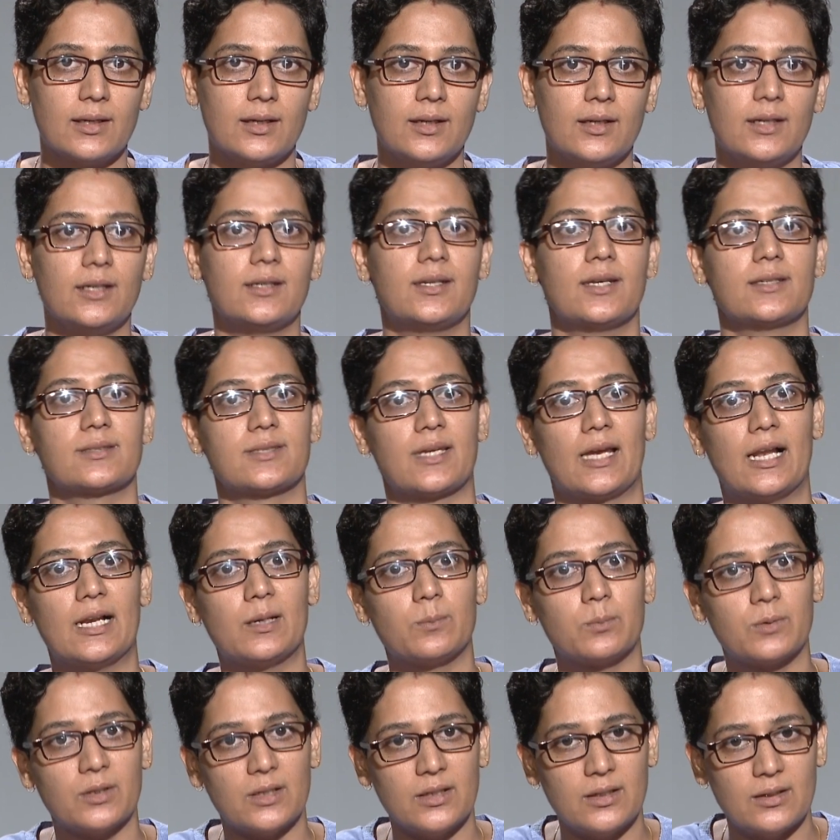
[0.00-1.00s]
It has
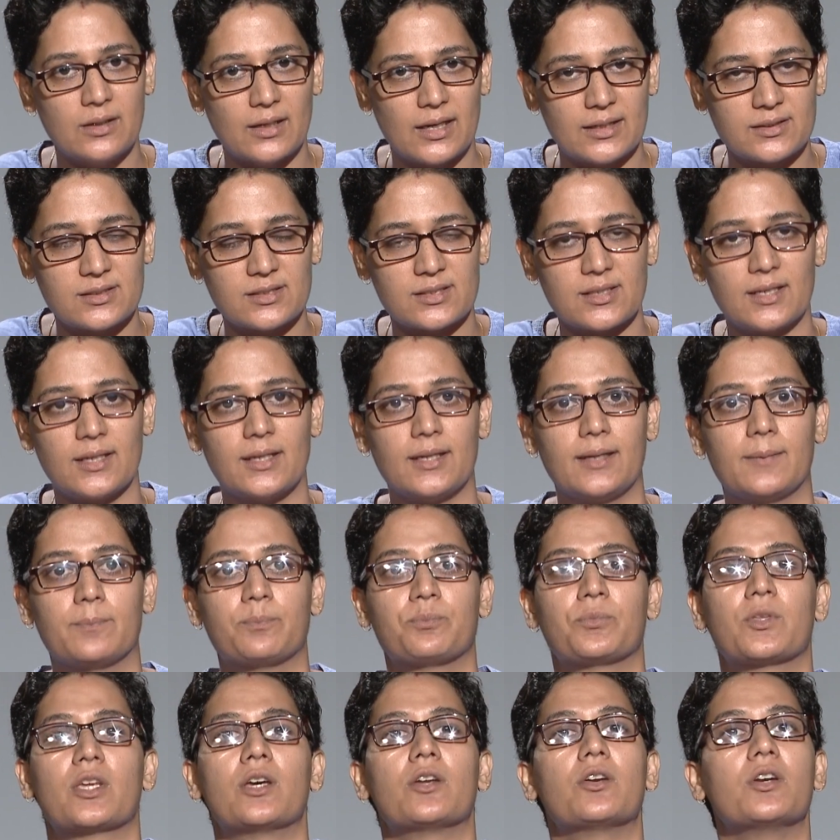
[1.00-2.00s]
helped in, let's say,
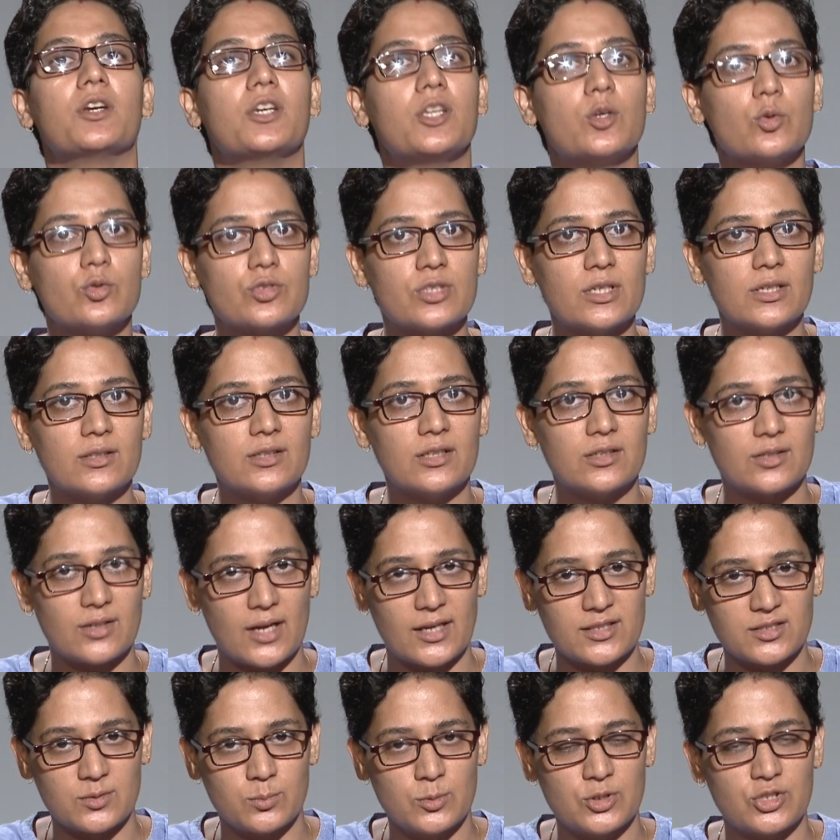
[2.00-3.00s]
reducing the
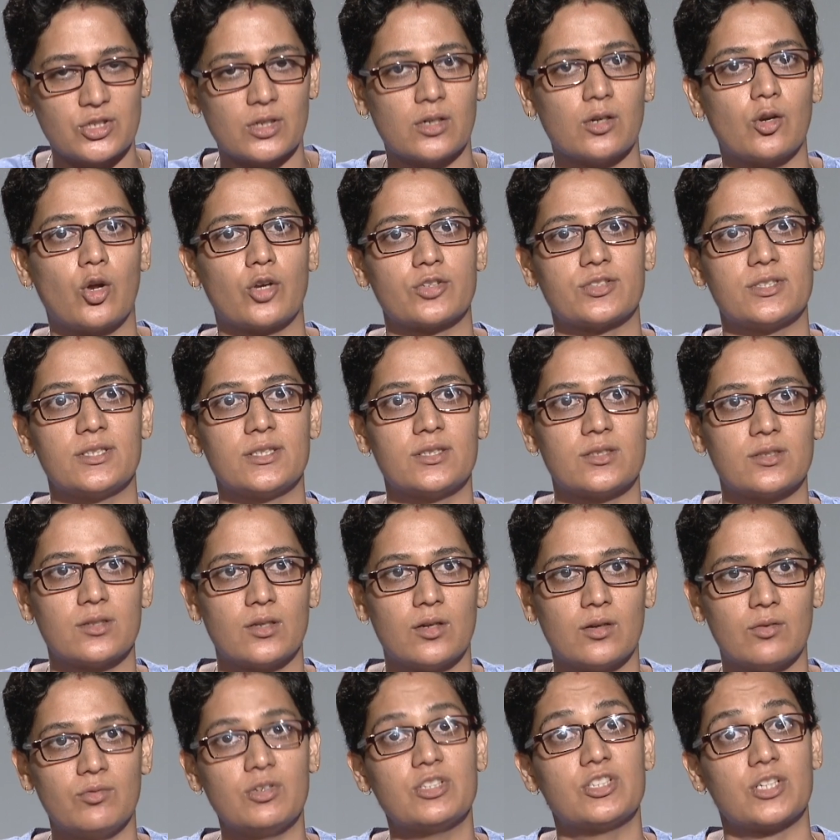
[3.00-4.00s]
transmission losses
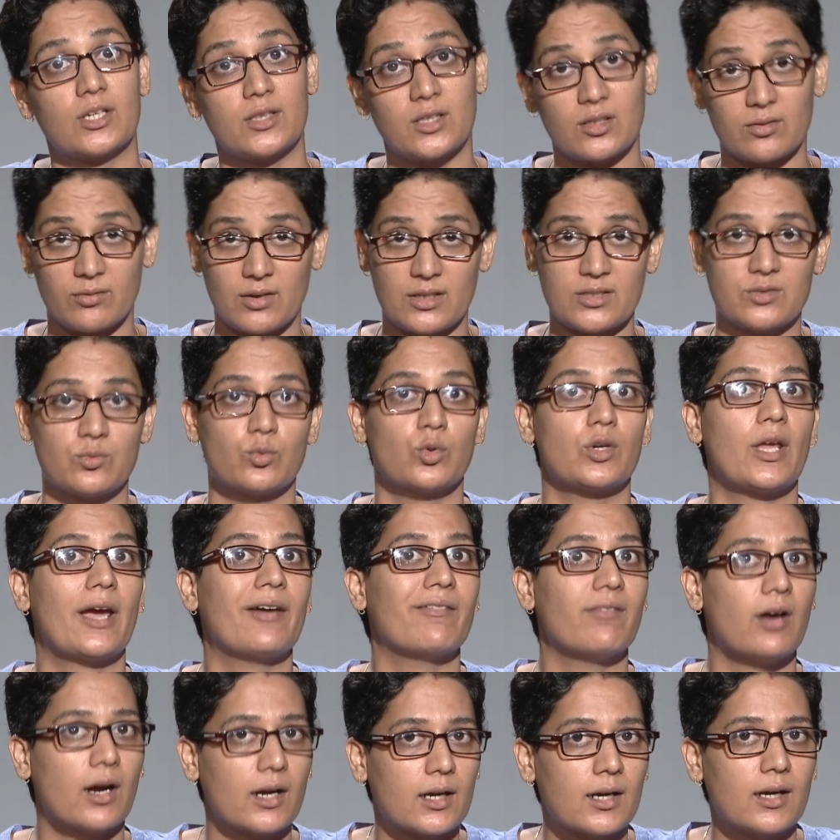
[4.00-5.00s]
which otherwise would
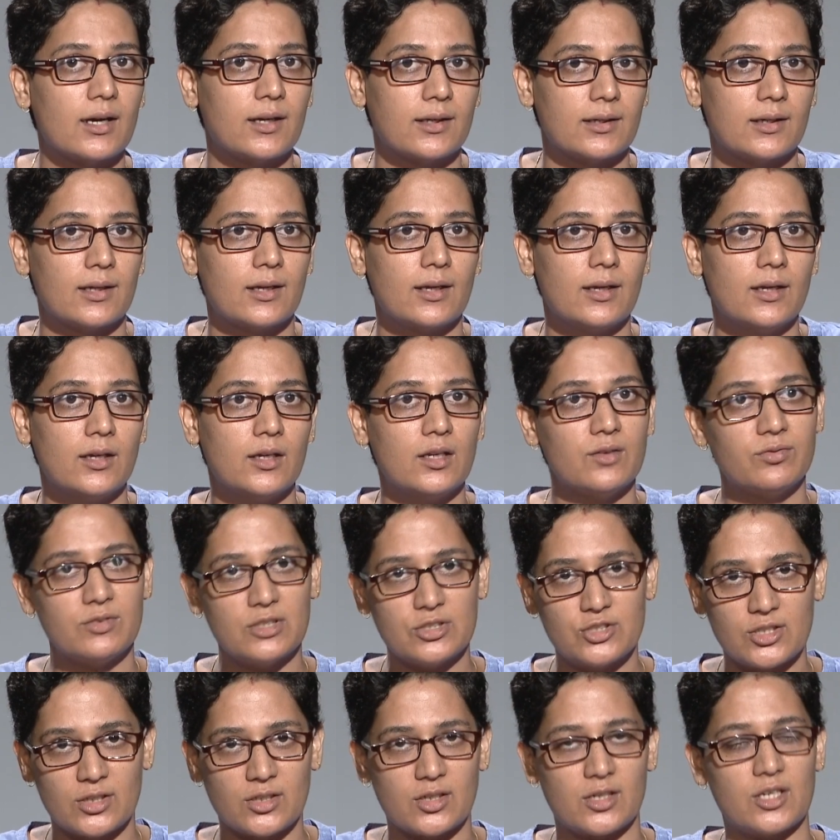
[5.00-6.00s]
have occurred if the
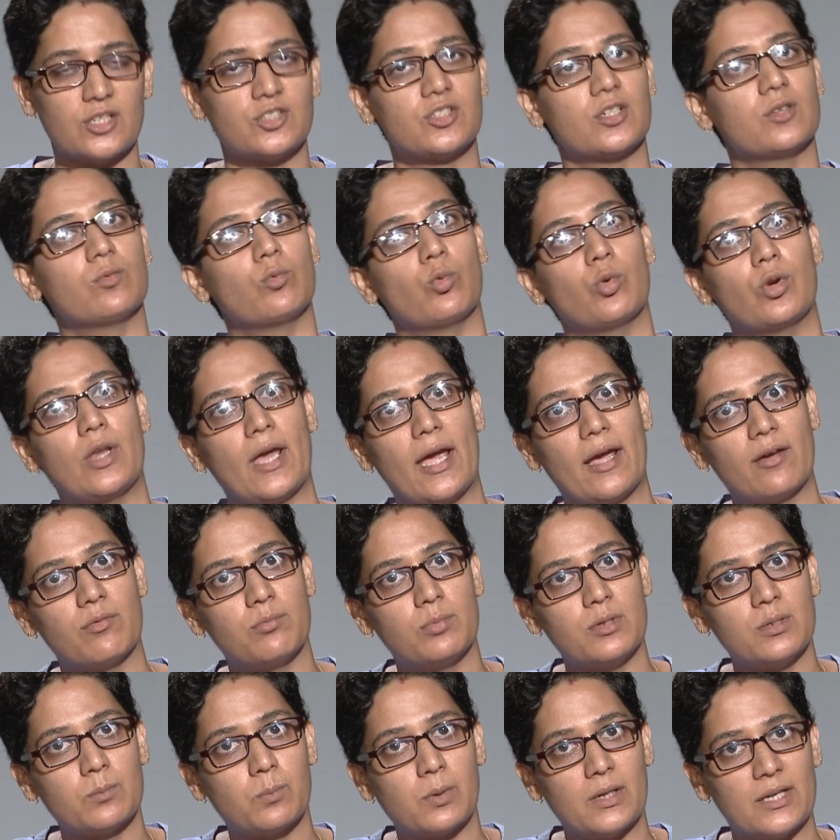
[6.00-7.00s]
generation would have
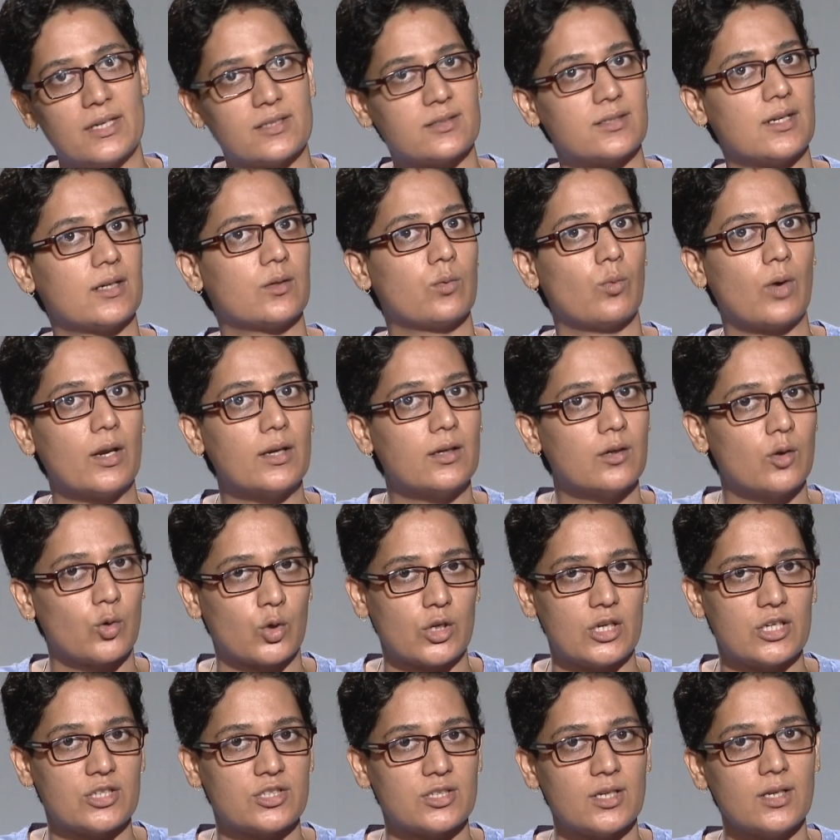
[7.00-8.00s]
been placed at one
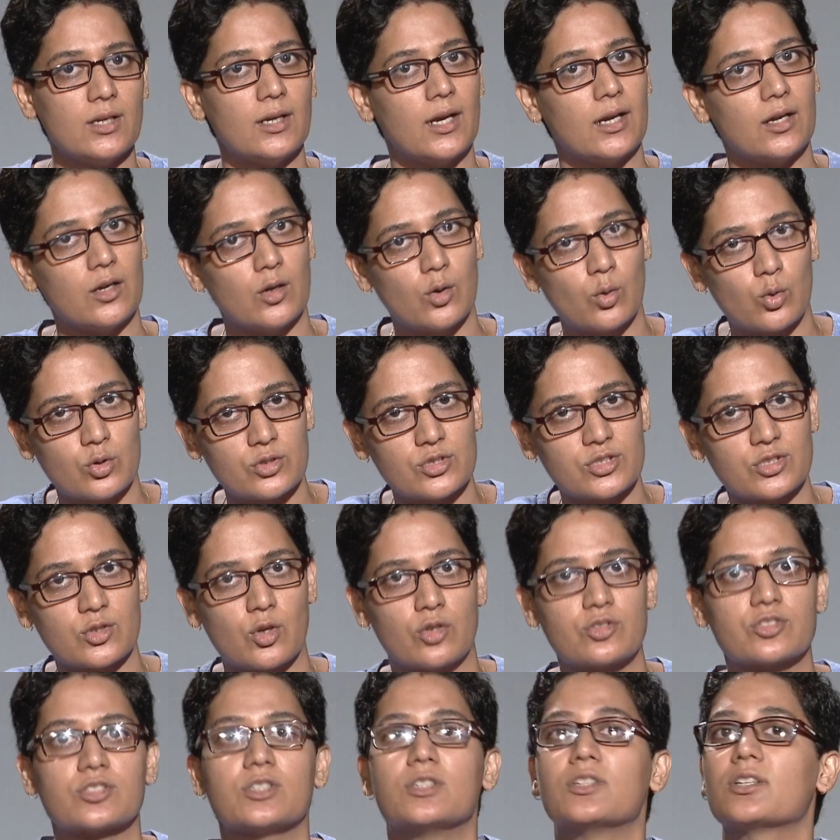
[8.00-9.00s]
location and loads
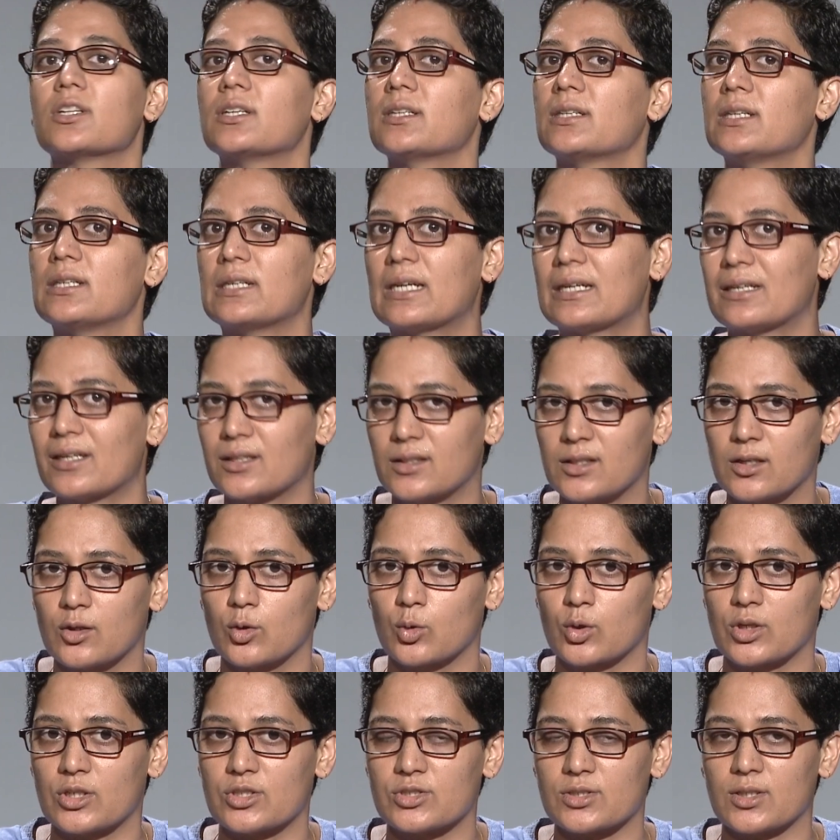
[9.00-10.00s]
concentrated at other
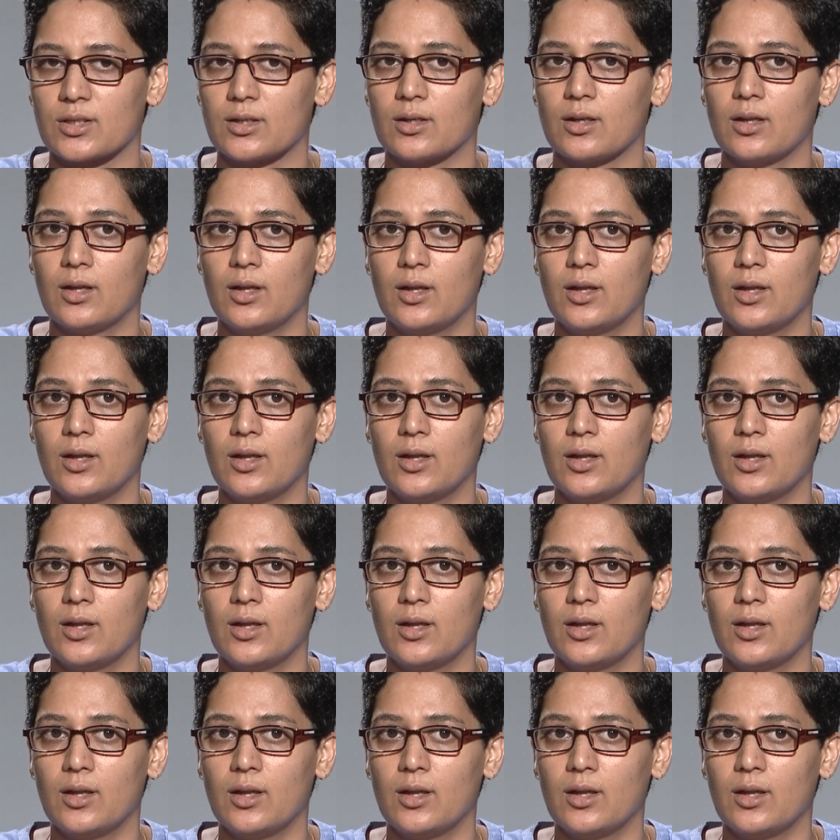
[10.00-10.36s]
location.